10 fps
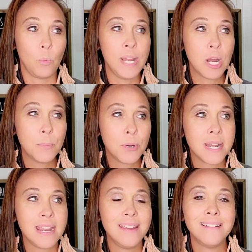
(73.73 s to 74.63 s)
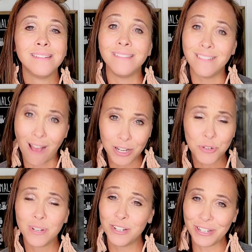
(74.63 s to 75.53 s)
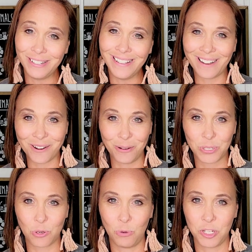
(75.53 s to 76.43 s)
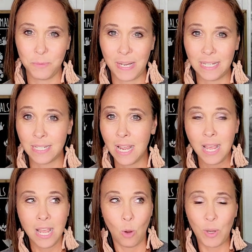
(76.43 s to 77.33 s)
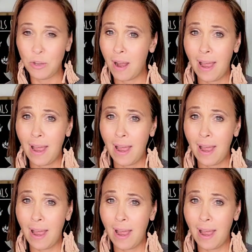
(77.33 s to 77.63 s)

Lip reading: we are pretty non-traditional in our homeschool, which means we do